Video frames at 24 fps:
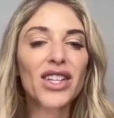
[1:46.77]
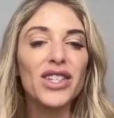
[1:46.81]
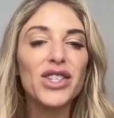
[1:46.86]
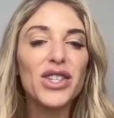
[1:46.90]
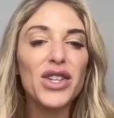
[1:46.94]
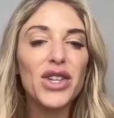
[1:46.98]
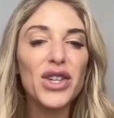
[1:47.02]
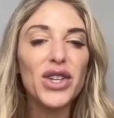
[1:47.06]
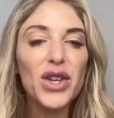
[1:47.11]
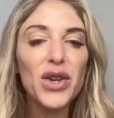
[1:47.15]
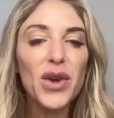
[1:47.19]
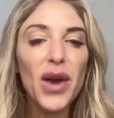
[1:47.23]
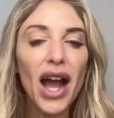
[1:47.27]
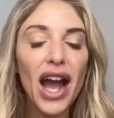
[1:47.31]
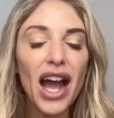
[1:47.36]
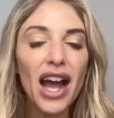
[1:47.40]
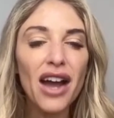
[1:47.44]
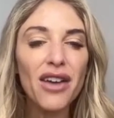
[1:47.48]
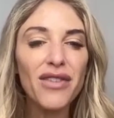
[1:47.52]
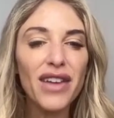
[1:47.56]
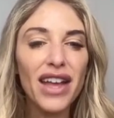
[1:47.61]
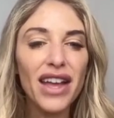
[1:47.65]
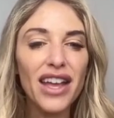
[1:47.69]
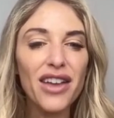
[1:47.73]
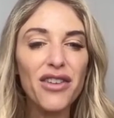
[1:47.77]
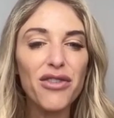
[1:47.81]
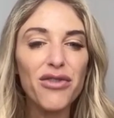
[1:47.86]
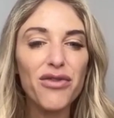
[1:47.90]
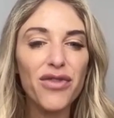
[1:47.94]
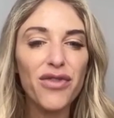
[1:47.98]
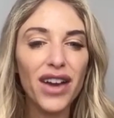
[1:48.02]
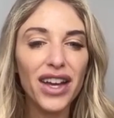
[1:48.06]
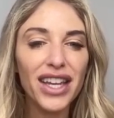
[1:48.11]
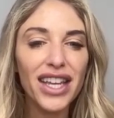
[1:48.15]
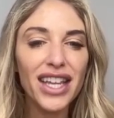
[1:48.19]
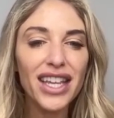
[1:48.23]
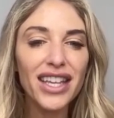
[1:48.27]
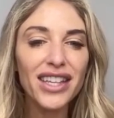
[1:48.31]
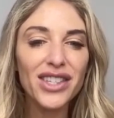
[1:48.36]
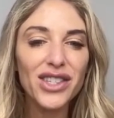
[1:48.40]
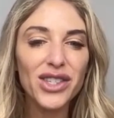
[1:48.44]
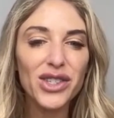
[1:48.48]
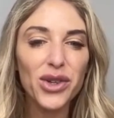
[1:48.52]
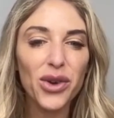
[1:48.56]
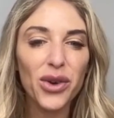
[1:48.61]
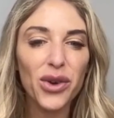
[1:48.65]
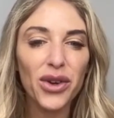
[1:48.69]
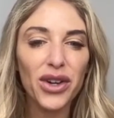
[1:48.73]
do you have a funny
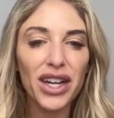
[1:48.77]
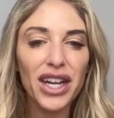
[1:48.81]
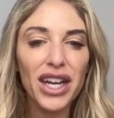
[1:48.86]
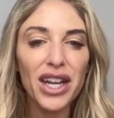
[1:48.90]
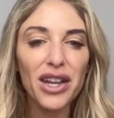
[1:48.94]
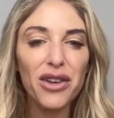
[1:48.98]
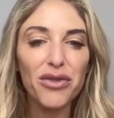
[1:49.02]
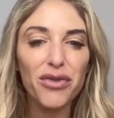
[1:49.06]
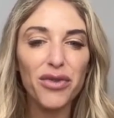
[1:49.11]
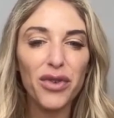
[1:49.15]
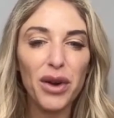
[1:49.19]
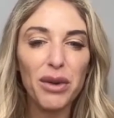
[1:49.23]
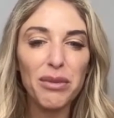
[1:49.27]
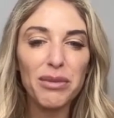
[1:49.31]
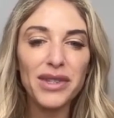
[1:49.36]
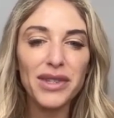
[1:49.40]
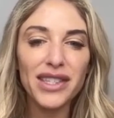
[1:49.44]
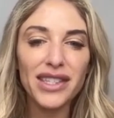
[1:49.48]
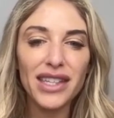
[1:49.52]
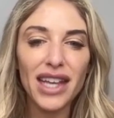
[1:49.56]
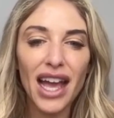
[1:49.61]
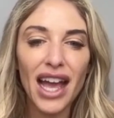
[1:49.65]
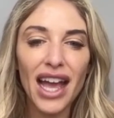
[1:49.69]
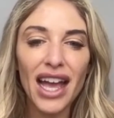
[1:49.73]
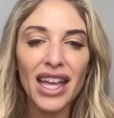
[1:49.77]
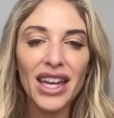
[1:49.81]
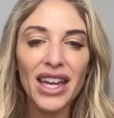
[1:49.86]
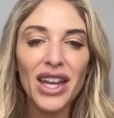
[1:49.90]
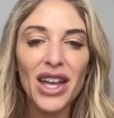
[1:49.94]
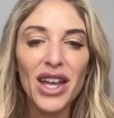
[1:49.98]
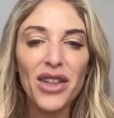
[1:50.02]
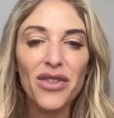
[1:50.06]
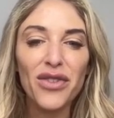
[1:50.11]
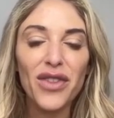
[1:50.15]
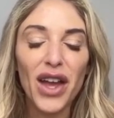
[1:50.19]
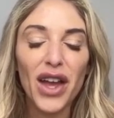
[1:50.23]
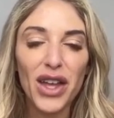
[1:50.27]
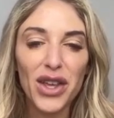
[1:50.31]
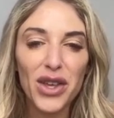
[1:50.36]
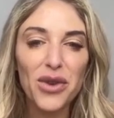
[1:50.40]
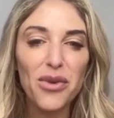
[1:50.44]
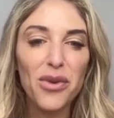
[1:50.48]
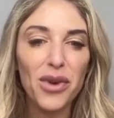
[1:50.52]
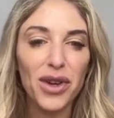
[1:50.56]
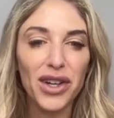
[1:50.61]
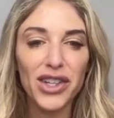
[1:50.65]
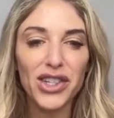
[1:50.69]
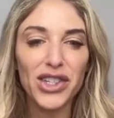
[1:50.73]
story from set that you
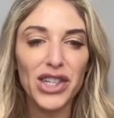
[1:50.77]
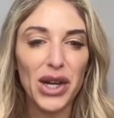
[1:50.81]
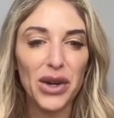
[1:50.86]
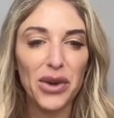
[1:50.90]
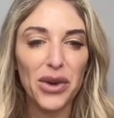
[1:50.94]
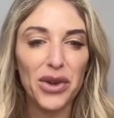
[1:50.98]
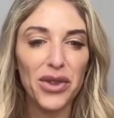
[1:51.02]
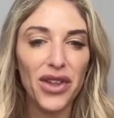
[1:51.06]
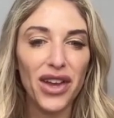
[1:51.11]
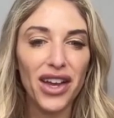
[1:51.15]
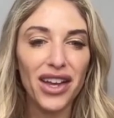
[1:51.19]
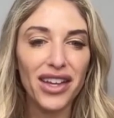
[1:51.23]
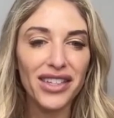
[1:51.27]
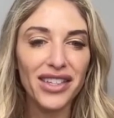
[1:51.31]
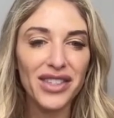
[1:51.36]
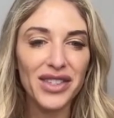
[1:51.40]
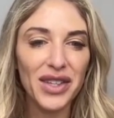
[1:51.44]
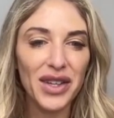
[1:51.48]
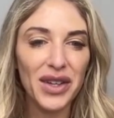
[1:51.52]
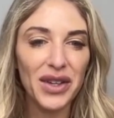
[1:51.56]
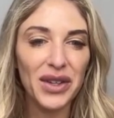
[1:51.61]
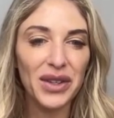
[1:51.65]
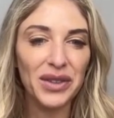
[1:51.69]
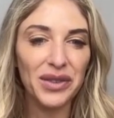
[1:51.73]
want to share with us?